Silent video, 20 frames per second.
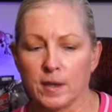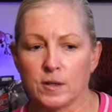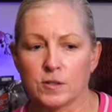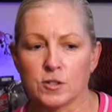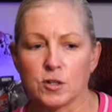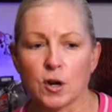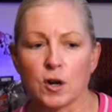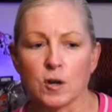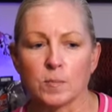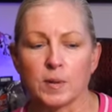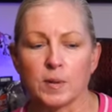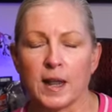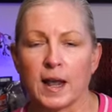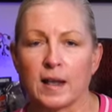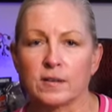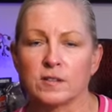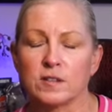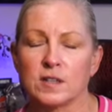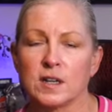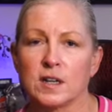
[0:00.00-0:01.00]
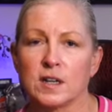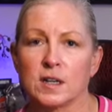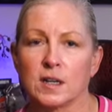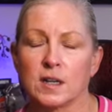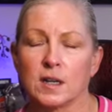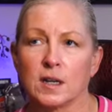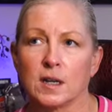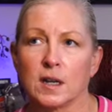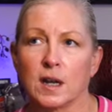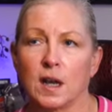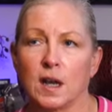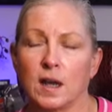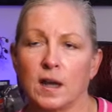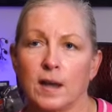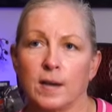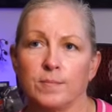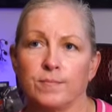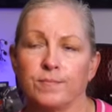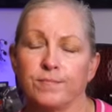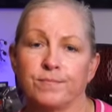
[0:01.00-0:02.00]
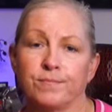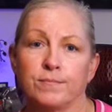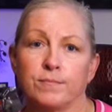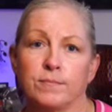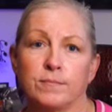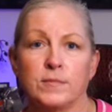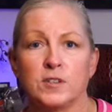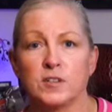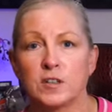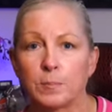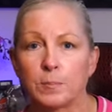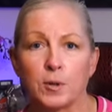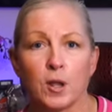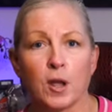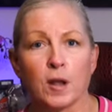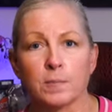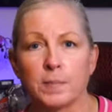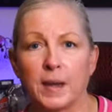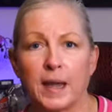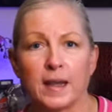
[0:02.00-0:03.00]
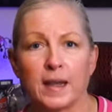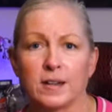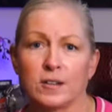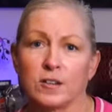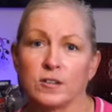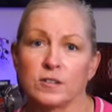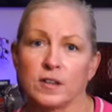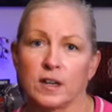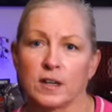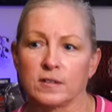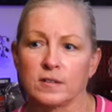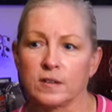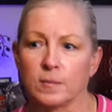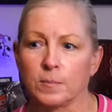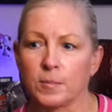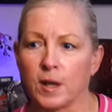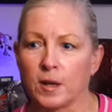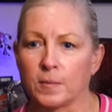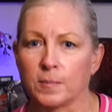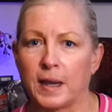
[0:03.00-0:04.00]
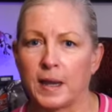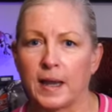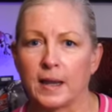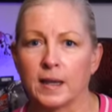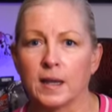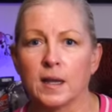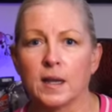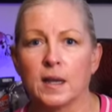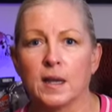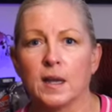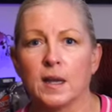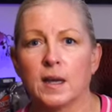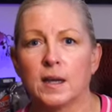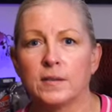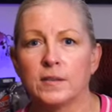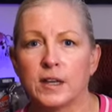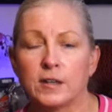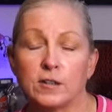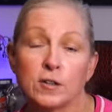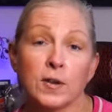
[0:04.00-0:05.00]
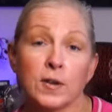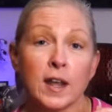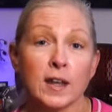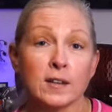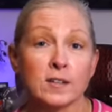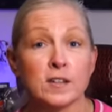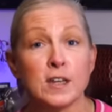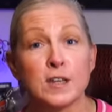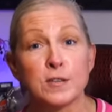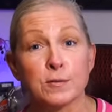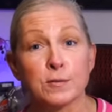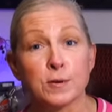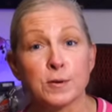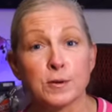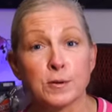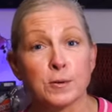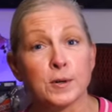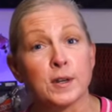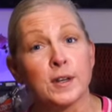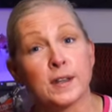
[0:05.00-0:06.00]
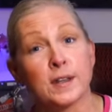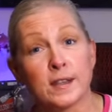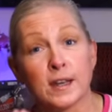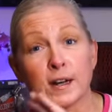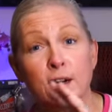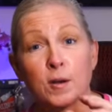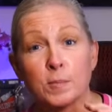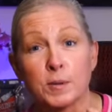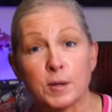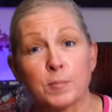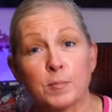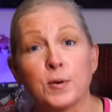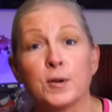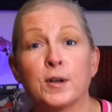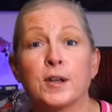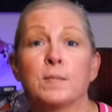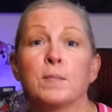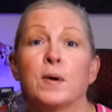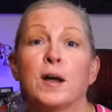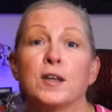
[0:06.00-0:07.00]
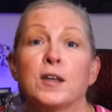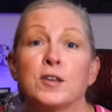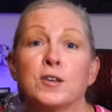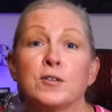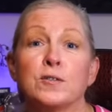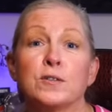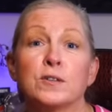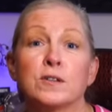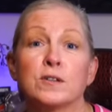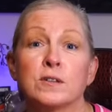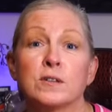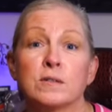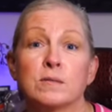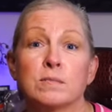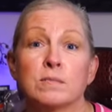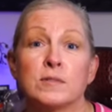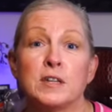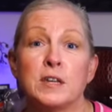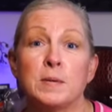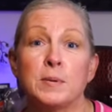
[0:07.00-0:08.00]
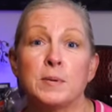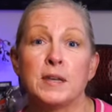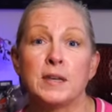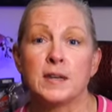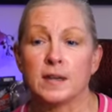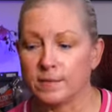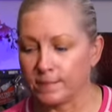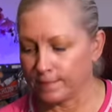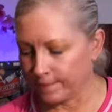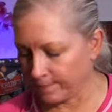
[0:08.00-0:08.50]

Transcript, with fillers: dark plastic um, Ziploc bag. It looks like a Ziploc bag that you can't see through that I'll be putting my used TP in.